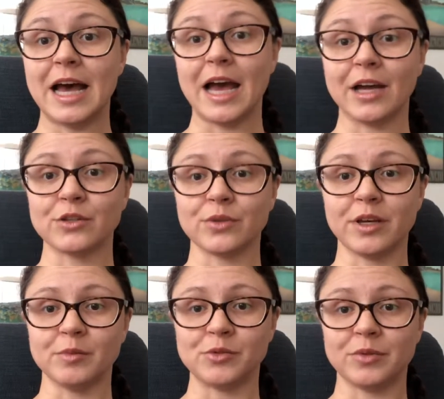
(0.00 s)
actually
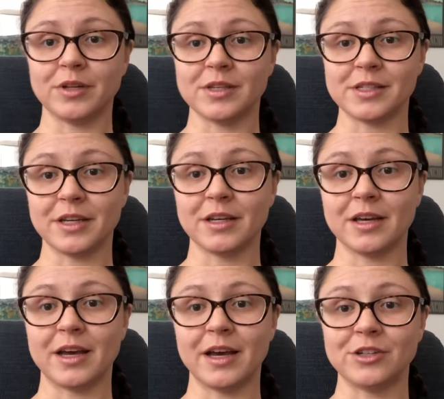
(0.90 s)
helps with nausea.
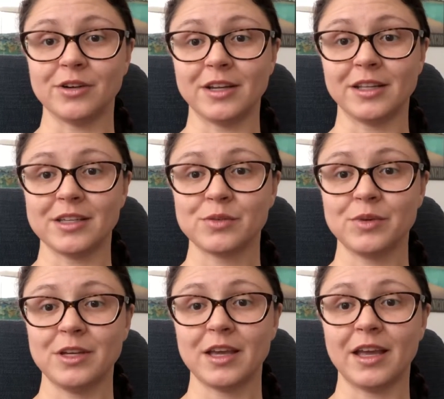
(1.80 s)
I tried it last
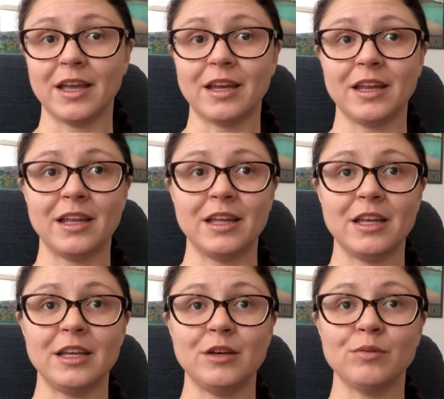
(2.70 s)
week and
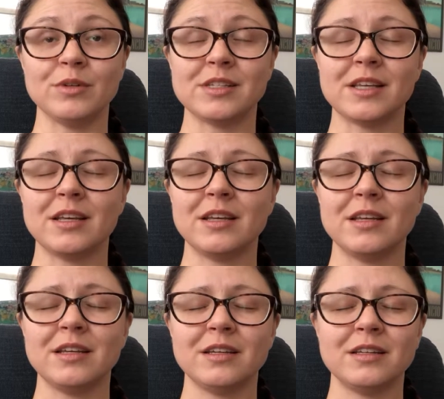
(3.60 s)
it was
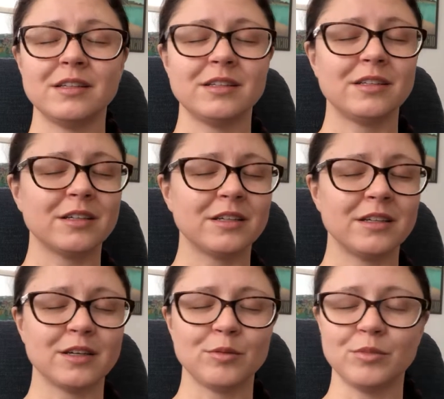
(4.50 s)

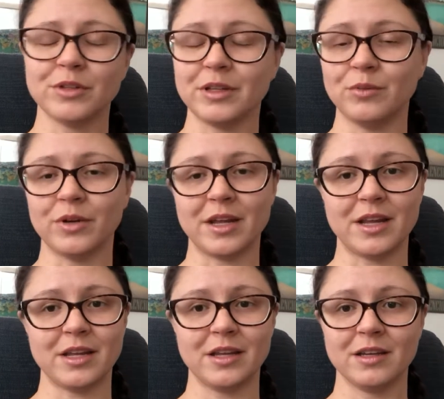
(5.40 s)
a complete
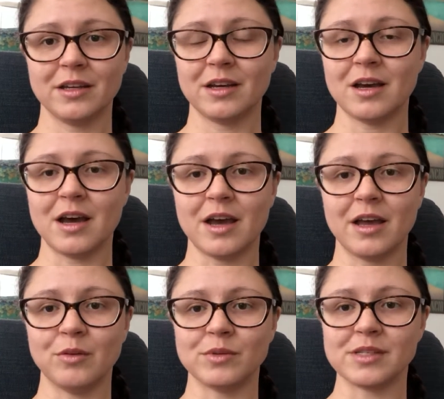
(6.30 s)
180.
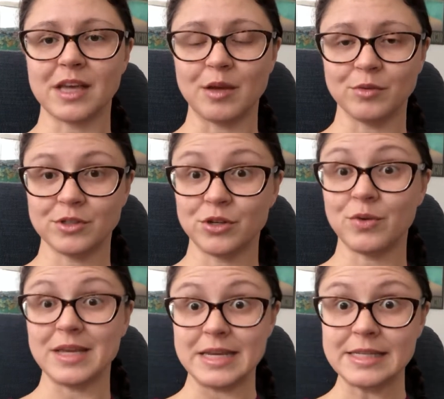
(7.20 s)
I was able to
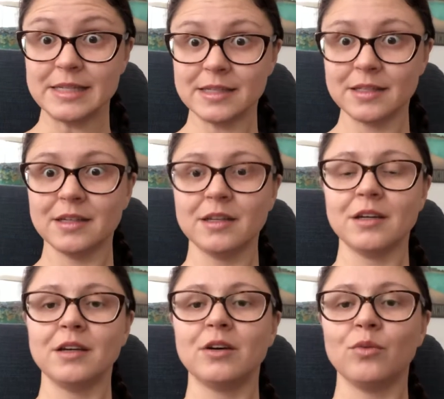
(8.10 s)
eat
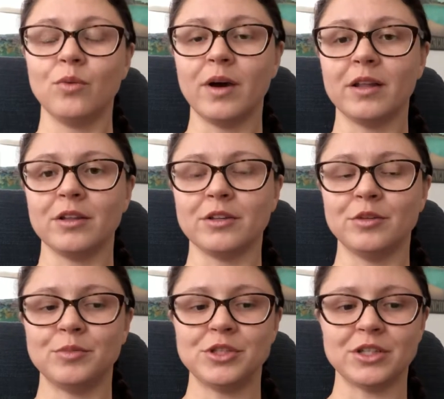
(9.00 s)
while on
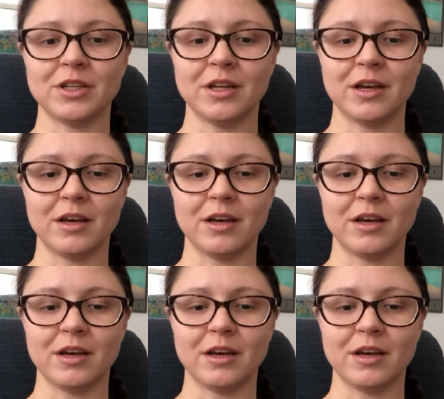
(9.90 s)
neupogen.